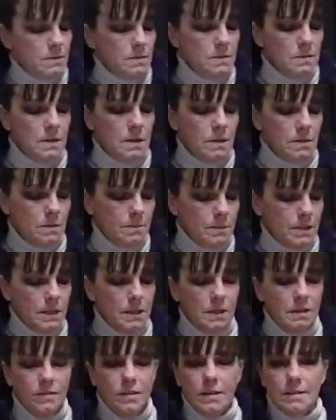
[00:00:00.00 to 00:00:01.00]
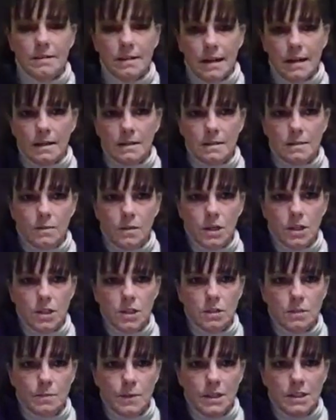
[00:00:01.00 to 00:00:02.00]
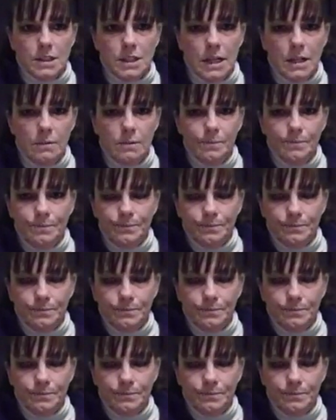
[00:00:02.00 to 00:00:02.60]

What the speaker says: So I'm going to give you a second to wash your sponge out.